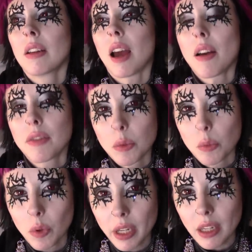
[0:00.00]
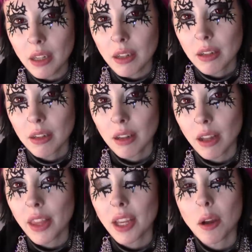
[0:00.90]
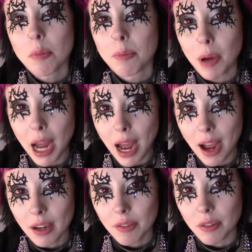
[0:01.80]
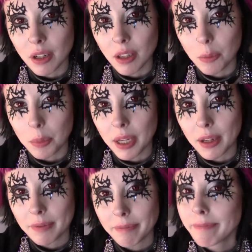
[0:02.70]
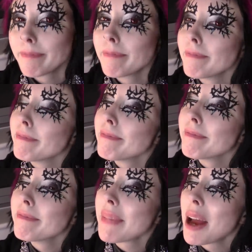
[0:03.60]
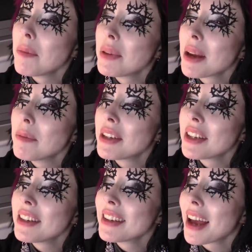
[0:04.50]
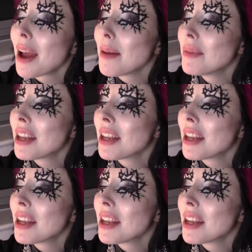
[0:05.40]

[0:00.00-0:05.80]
have some weed, and then go back for a little bit? I'm tempted. I'm